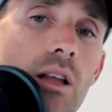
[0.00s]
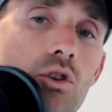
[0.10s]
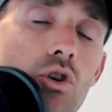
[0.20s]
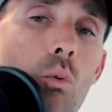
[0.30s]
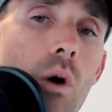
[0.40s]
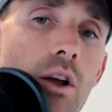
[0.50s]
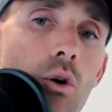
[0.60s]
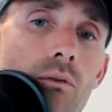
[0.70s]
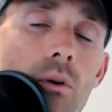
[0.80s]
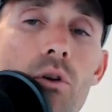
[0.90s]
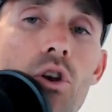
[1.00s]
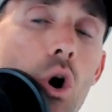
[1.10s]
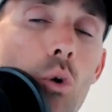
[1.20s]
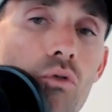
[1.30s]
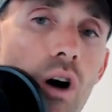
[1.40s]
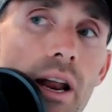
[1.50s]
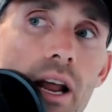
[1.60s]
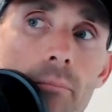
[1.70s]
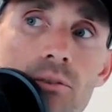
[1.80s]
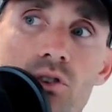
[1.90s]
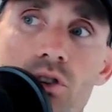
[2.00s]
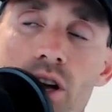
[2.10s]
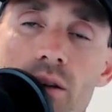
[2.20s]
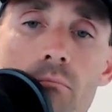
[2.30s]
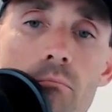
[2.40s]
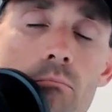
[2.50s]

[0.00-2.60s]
Like, you don't want to go from no running up to like